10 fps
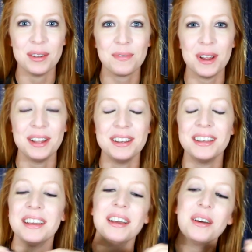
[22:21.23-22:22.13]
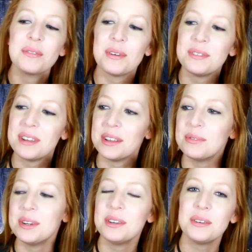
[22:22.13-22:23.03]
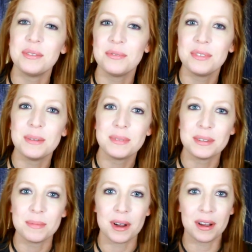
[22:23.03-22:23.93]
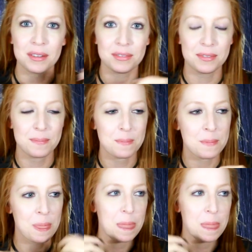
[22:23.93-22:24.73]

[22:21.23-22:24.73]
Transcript: my friend rolls down the window and flips them off.